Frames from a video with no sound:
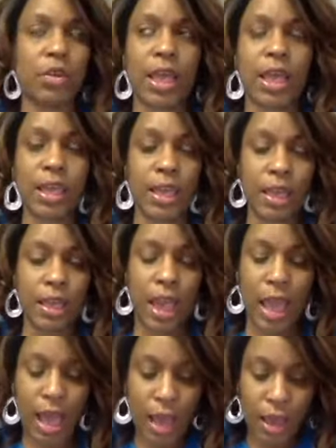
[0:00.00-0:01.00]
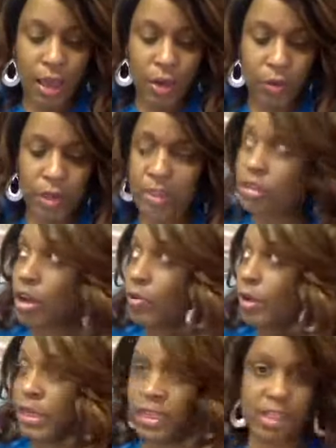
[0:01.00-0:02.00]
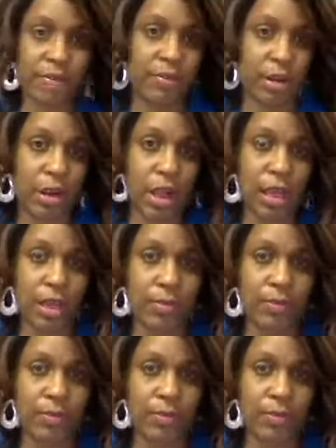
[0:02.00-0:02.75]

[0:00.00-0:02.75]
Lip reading: Like, how is it already 7 o'clock?